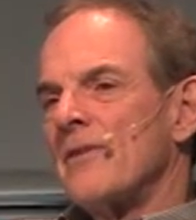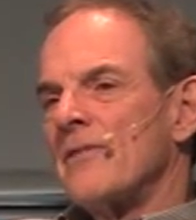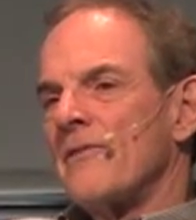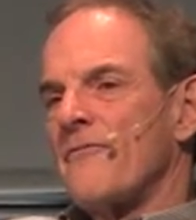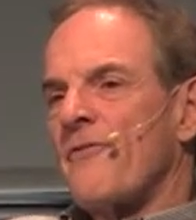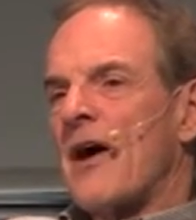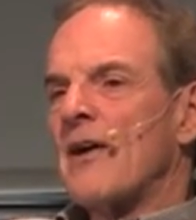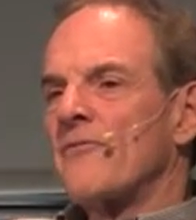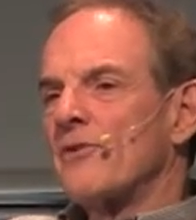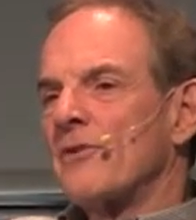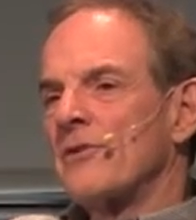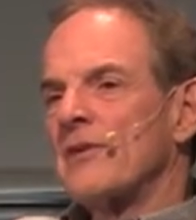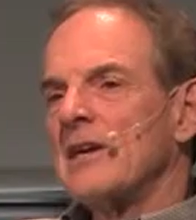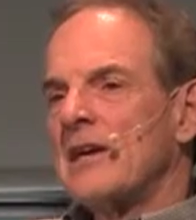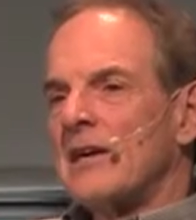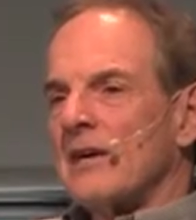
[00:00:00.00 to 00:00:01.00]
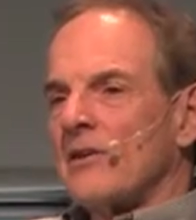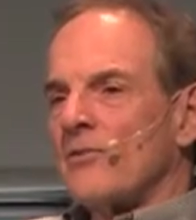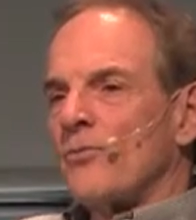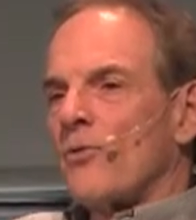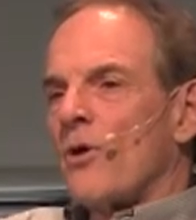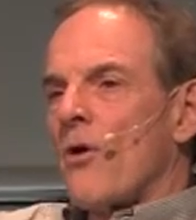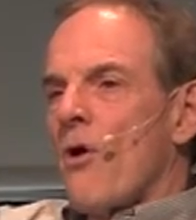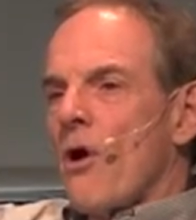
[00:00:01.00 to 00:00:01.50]
the 500 he killed
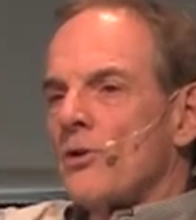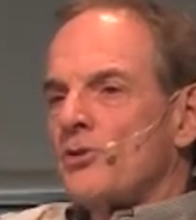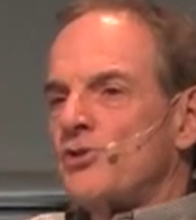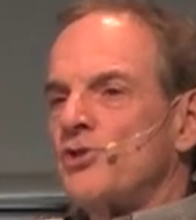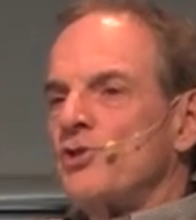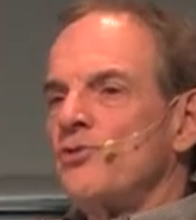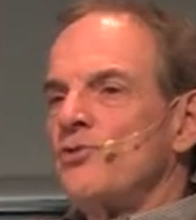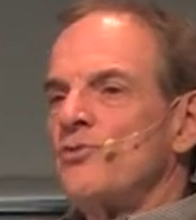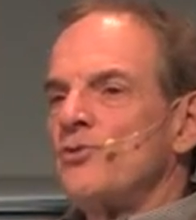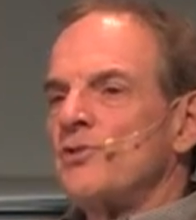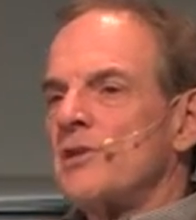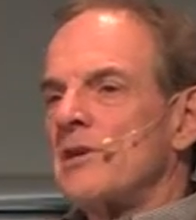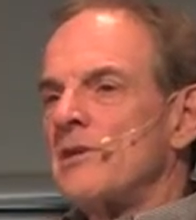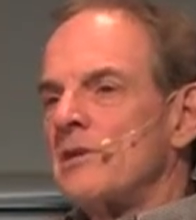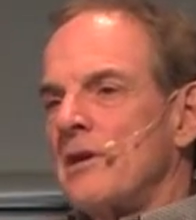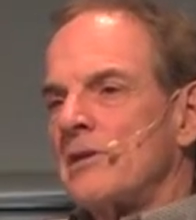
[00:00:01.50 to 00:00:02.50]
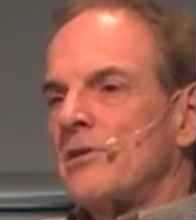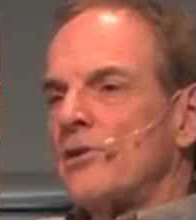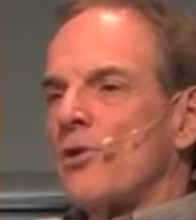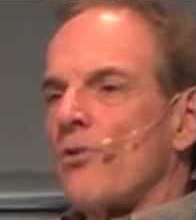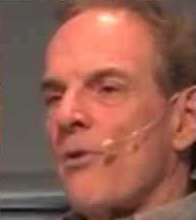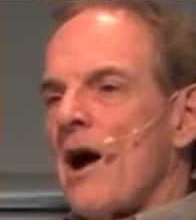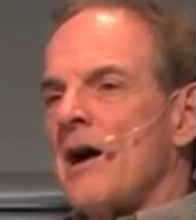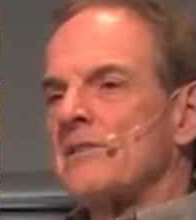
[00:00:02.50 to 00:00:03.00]
were all Jews at, at
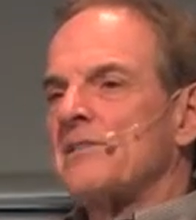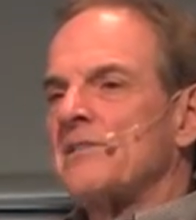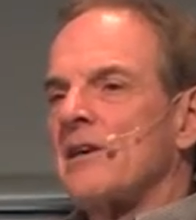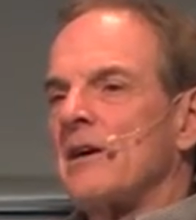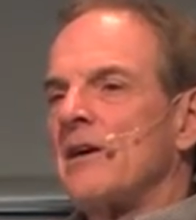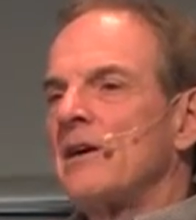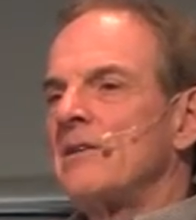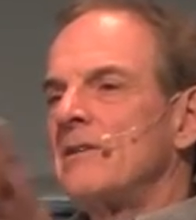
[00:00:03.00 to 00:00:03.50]
Qurayza,